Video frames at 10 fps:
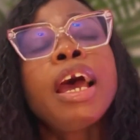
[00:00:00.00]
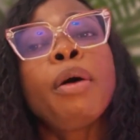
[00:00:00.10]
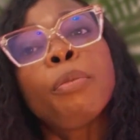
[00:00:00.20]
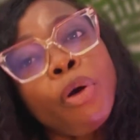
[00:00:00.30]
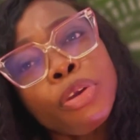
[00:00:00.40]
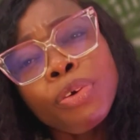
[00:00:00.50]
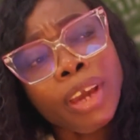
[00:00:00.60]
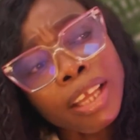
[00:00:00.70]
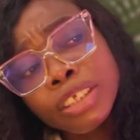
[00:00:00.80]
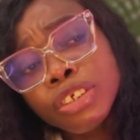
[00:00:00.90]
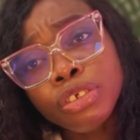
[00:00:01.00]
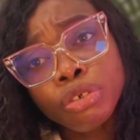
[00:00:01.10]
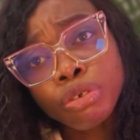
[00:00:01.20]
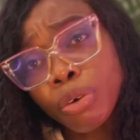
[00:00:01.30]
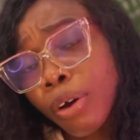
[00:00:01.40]
But you
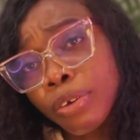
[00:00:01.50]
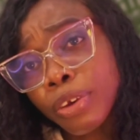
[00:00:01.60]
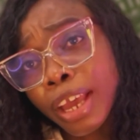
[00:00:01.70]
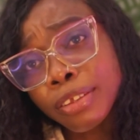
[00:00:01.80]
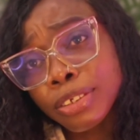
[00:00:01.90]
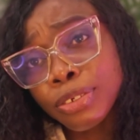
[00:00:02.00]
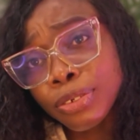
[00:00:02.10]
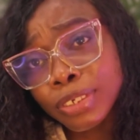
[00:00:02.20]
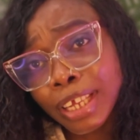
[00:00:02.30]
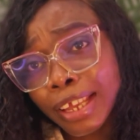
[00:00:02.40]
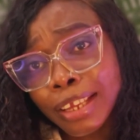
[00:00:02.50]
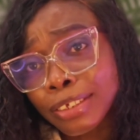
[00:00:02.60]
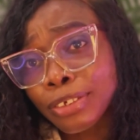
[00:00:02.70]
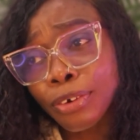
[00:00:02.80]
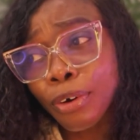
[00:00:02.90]
can't use that
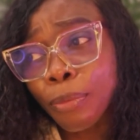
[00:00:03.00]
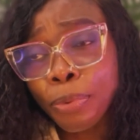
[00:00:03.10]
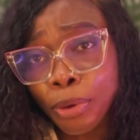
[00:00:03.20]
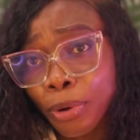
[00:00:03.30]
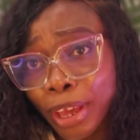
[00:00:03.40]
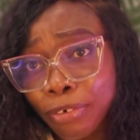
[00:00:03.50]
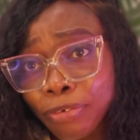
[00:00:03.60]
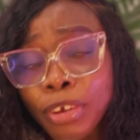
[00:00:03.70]
as your POF.